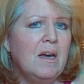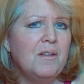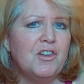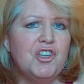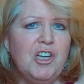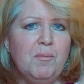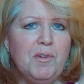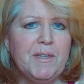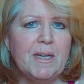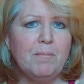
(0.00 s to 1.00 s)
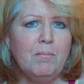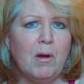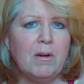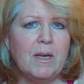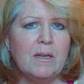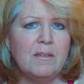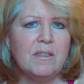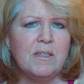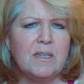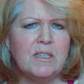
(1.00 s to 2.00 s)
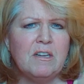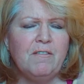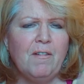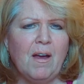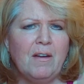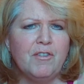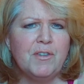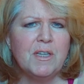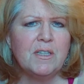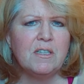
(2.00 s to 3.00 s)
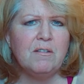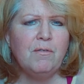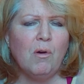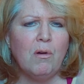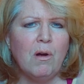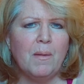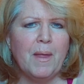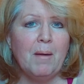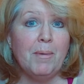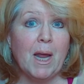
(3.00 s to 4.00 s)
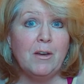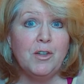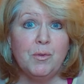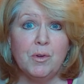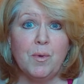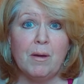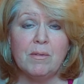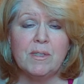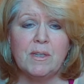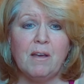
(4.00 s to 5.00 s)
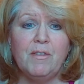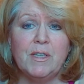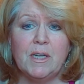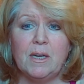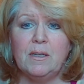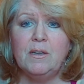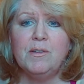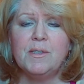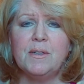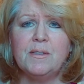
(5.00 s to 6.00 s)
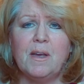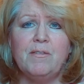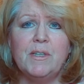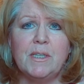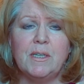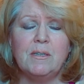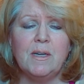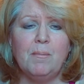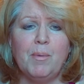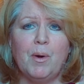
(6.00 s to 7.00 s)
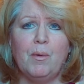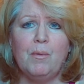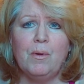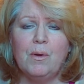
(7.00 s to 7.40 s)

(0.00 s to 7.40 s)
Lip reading: the sheet music marking is 65 or 64 on that, but I do it around 70. And here's a 70 tempo.